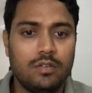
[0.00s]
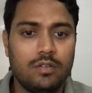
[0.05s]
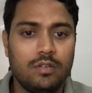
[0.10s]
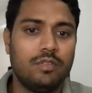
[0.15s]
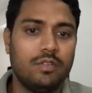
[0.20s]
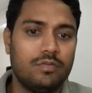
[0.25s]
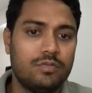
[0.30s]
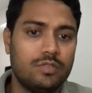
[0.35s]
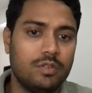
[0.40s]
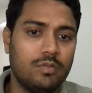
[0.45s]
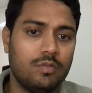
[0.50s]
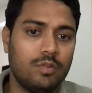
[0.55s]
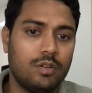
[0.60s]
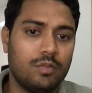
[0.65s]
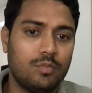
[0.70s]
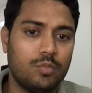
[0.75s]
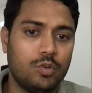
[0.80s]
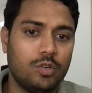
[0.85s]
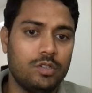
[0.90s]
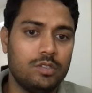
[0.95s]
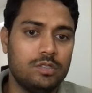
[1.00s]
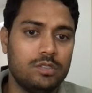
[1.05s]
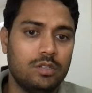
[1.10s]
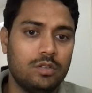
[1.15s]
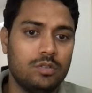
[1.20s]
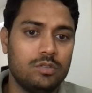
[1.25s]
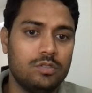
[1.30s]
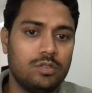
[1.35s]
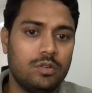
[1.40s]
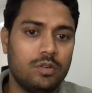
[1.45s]

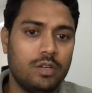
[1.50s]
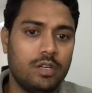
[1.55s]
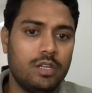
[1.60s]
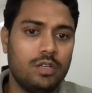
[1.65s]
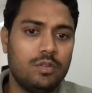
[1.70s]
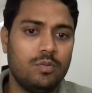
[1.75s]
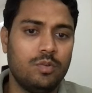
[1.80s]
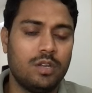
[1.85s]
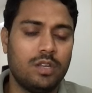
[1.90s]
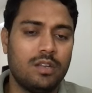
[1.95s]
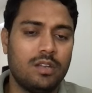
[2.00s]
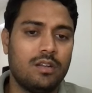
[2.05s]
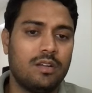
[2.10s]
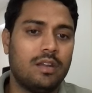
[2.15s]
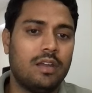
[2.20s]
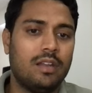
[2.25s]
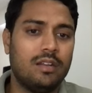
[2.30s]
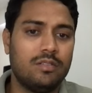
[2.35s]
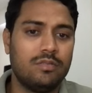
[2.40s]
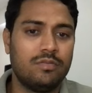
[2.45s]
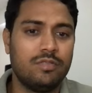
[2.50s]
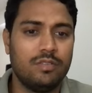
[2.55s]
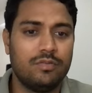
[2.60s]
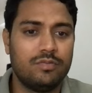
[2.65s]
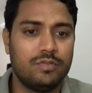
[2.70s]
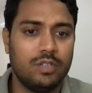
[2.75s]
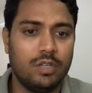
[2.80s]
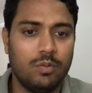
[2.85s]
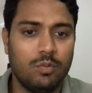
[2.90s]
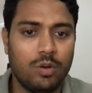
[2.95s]
51.008, we can write
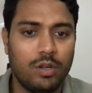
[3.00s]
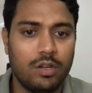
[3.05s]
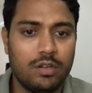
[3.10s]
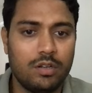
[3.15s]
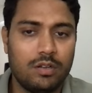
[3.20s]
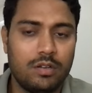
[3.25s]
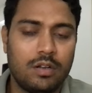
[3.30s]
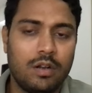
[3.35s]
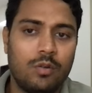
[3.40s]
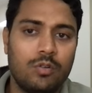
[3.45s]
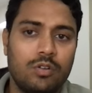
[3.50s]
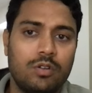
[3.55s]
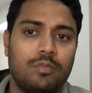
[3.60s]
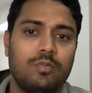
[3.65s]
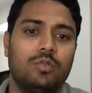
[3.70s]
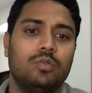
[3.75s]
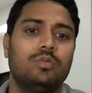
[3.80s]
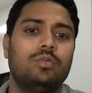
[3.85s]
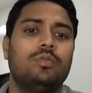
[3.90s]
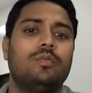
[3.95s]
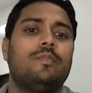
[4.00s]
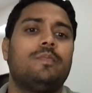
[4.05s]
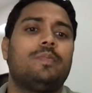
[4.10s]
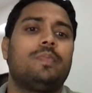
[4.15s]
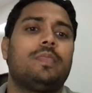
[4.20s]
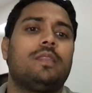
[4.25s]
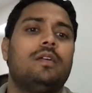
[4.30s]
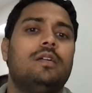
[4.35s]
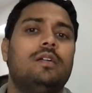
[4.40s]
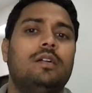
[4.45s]
51 round up to
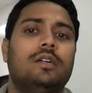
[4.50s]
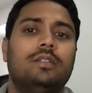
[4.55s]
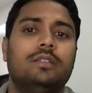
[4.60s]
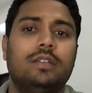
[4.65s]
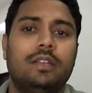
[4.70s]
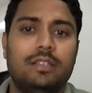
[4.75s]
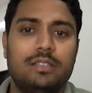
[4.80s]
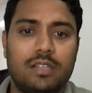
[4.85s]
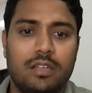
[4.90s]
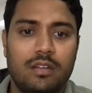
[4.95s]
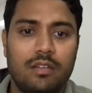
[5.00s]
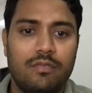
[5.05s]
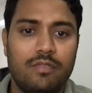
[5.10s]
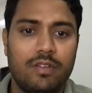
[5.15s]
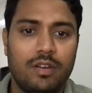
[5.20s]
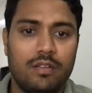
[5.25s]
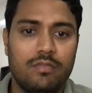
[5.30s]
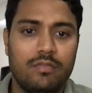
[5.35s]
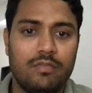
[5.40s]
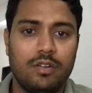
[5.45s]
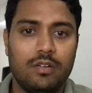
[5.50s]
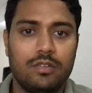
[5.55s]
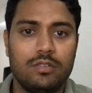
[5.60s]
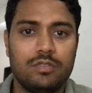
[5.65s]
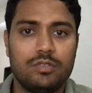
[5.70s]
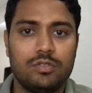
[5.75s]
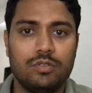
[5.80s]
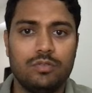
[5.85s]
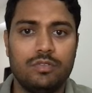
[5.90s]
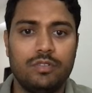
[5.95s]
3 significant figure,
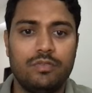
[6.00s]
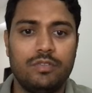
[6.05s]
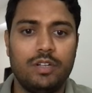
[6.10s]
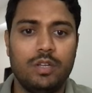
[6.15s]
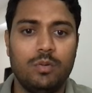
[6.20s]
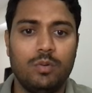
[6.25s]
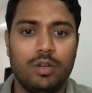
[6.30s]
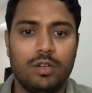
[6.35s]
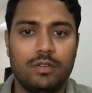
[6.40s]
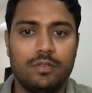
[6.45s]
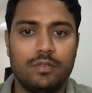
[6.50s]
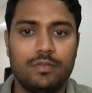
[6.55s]
so 51.